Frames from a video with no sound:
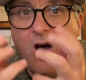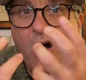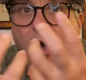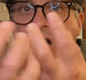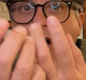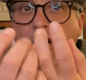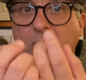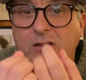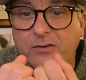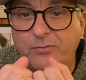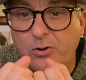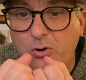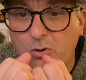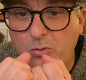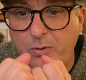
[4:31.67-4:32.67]
all of
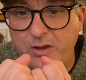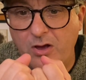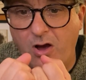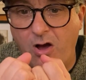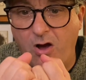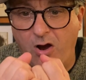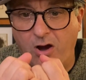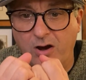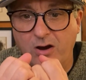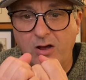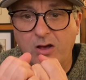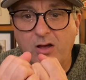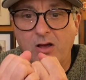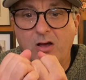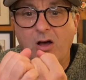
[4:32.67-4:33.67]
who we are,
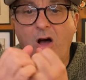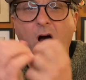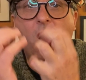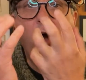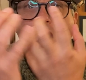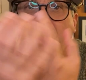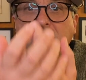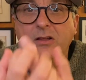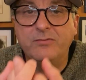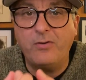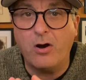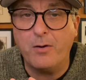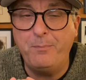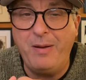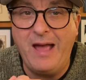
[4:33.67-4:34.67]
all of
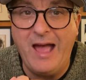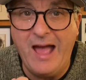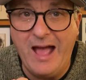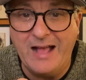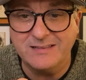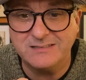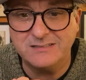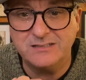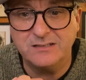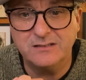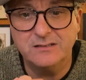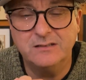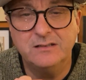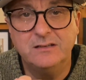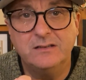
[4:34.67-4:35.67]
our past.
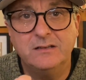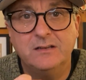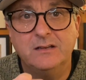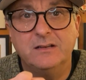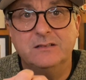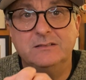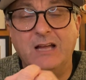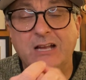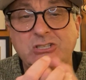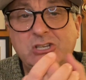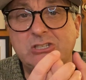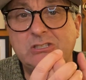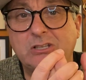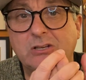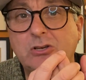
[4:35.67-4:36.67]
Not
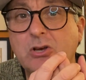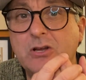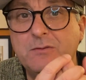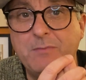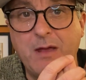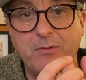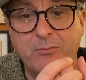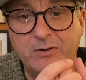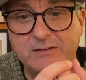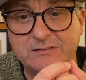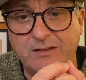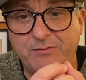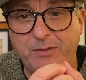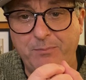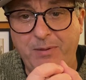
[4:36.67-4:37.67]
just the good memories
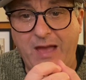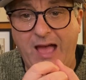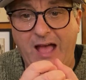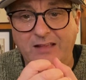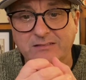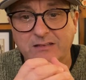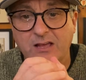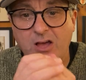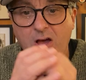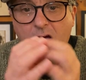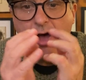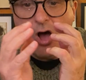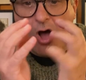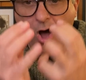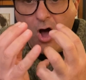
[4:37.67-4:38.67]
of the past,
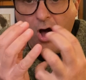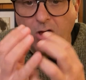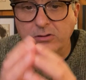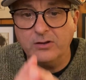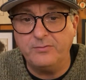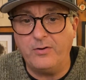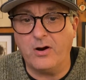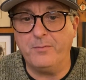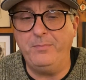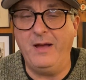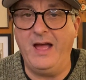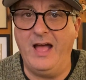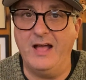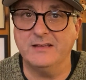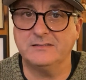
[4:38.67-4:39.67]
all of our
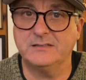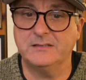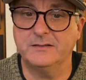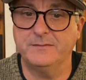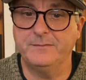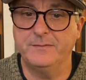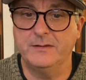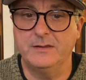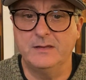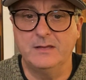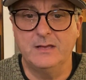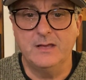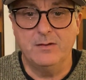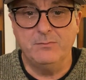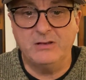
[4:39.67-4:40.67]
past.
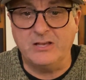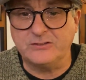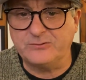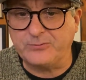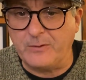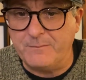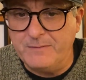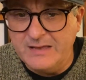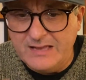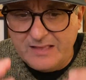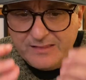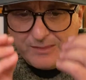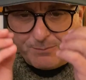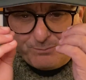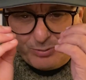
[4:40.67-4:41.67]
Because from
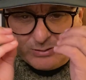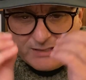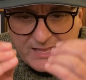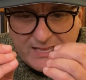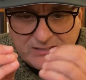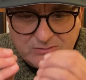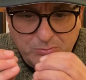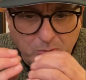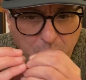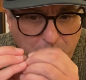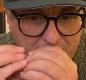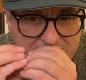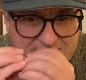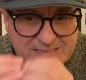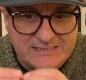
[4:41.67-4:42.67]
the place where
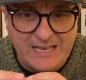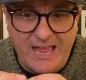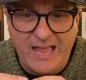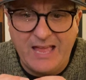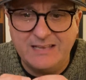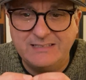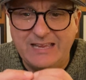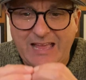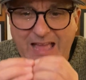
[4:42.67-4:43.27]
we stand,